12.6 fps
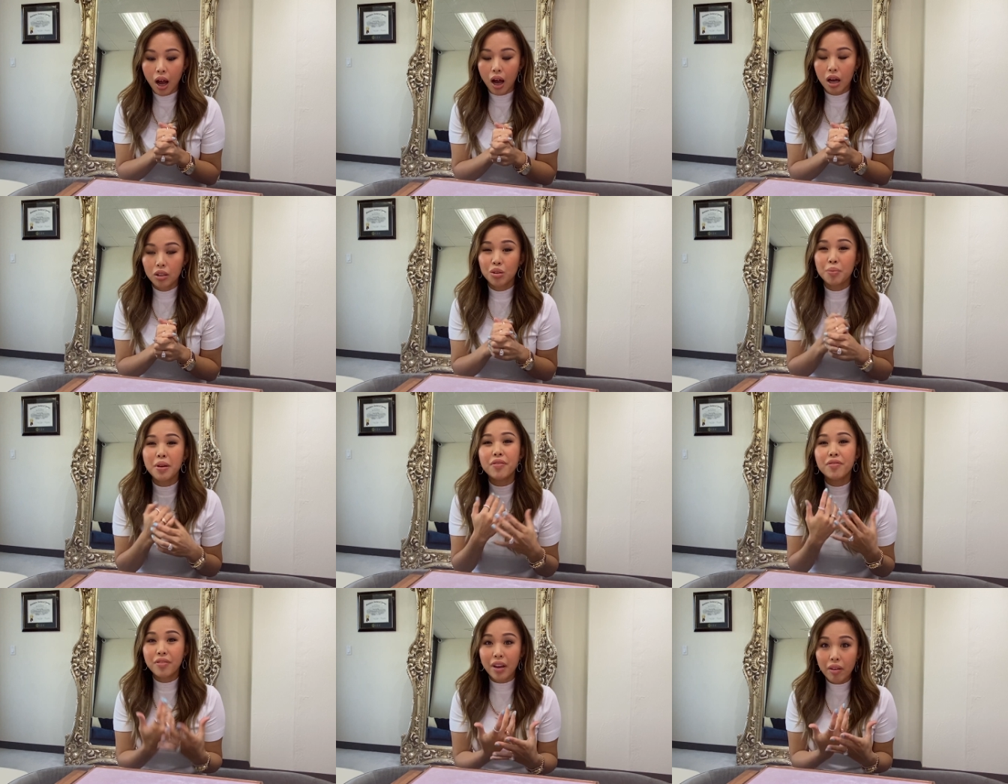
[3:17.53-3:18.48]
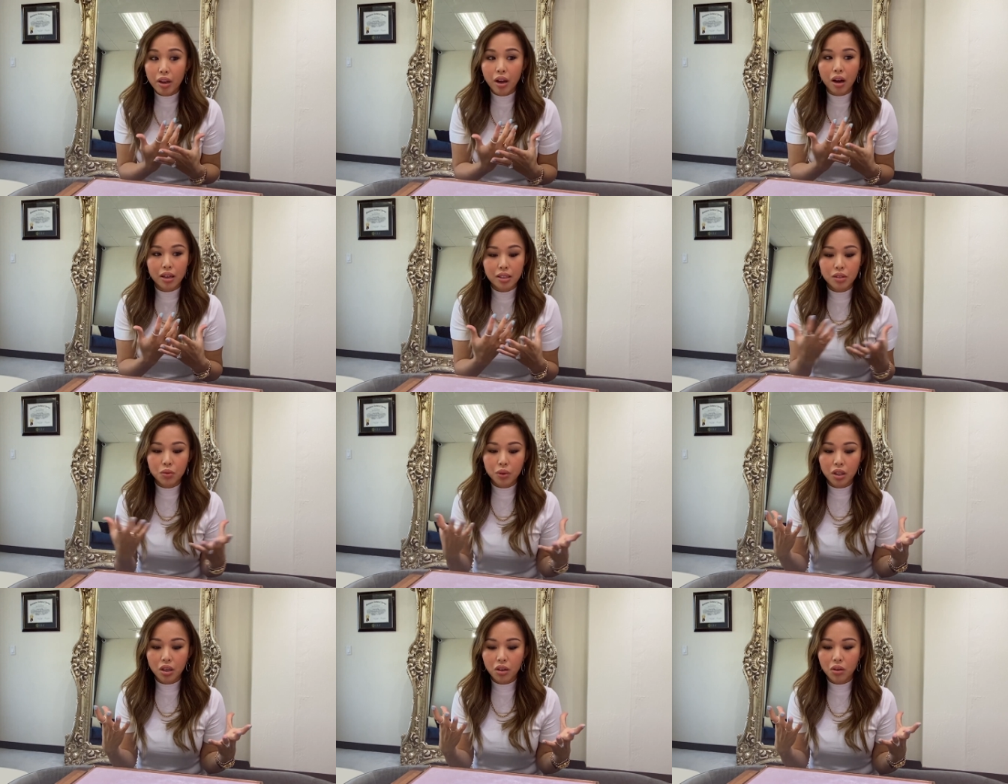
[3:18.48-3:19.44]
Uh, to be very honest
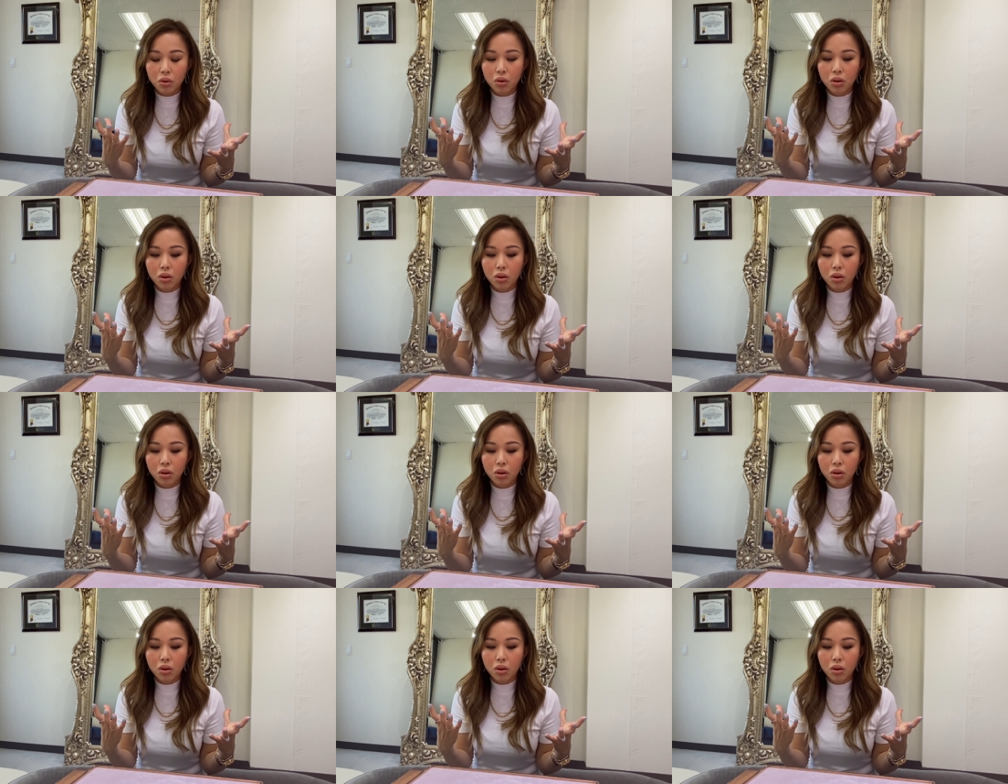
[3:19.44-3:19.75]
with you,